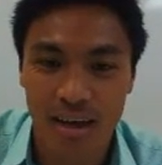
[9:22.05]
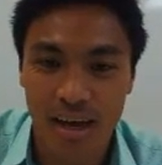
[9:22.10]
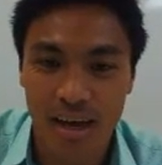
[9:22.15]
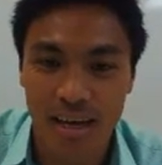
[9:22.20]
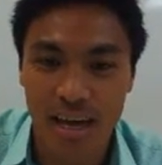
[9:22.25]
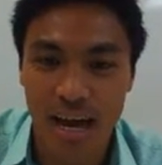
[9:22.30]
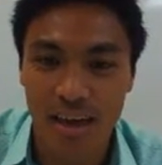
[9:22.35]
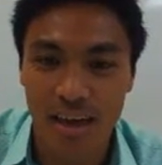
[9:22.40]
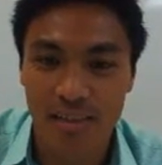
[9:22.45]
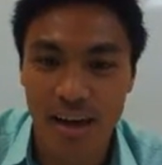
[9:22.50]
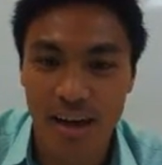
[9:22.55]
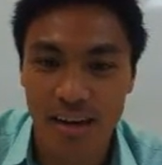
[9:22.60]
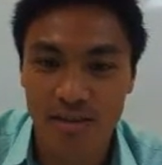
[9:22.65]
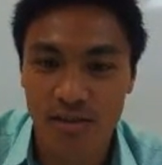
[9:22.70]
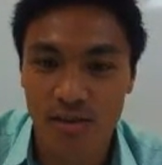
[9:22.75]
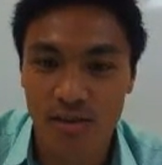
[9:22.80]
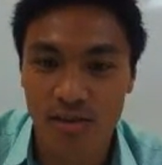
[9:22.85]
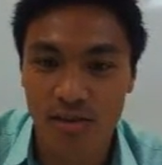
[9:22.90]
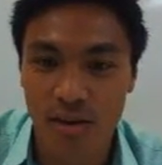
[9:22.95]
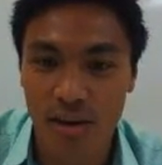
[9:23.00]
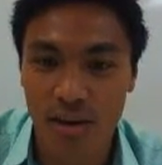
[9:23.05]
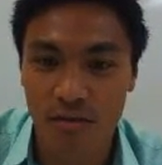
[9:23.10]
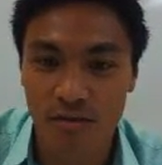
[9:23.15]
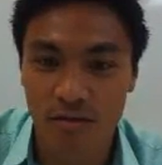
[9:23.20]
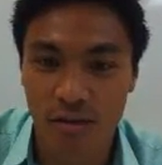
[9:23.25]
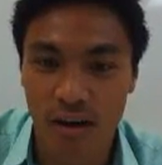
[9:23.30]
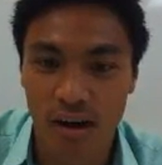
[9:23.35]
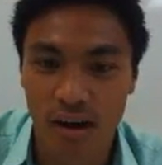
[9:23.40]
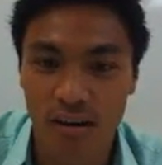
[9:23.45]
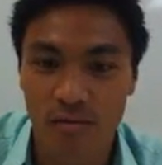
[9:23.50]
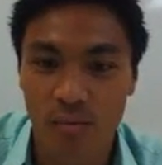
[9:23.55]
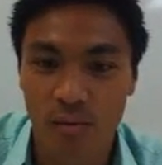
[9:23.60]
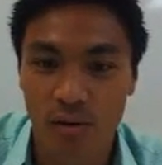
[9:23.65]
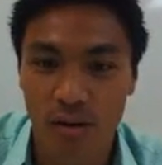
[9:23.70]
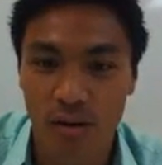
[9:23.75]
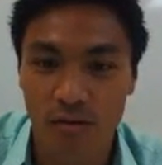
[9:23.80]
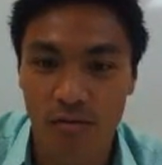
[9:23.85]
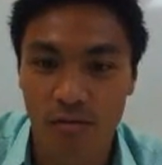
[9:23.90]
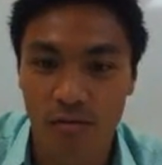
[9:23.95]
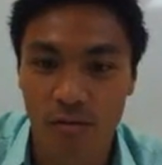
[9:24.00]
You add that to
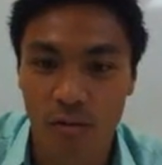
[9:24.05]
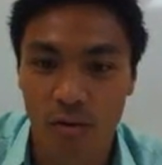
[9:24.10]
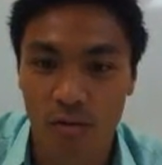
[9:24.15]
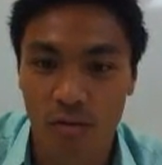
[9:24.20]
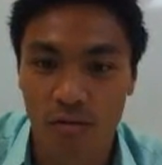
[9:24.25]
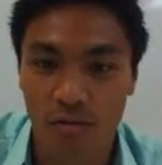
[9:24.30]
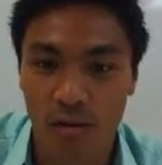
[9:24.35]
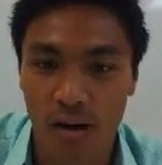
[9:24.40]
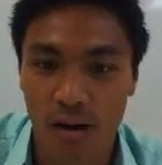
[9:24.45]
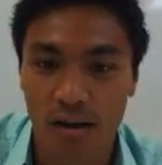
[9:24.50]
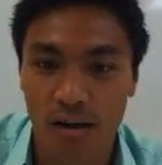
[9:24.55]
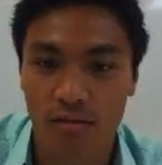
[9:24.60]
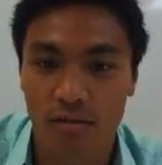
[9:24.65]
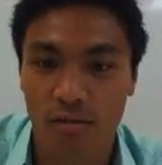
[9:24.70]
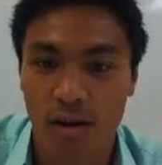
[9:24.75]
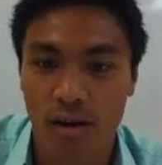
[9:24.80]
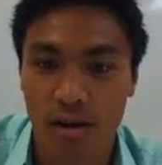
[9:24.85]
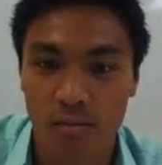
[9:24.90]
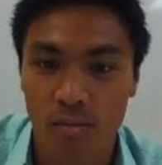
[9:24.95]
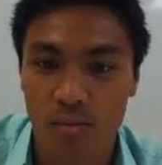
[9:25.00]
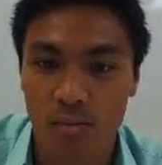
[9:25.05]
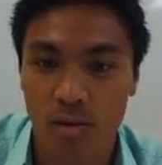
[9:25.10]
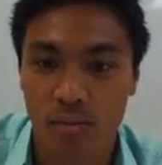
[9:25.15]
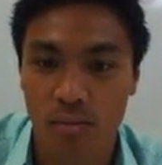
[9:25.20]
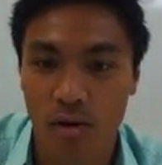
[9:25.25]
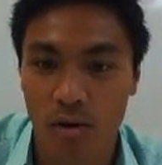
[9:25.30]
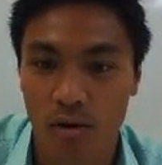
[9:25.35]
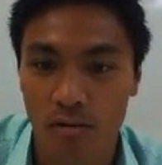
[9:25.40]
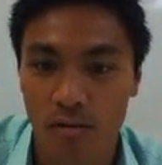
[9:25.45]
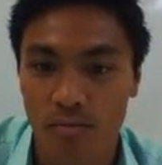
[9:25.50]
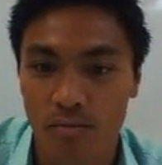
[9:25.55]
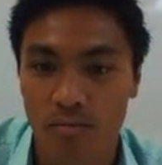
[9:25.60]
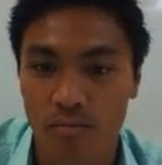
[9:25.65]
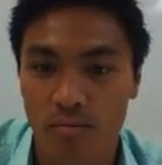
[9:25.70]
35.45 grams per mole,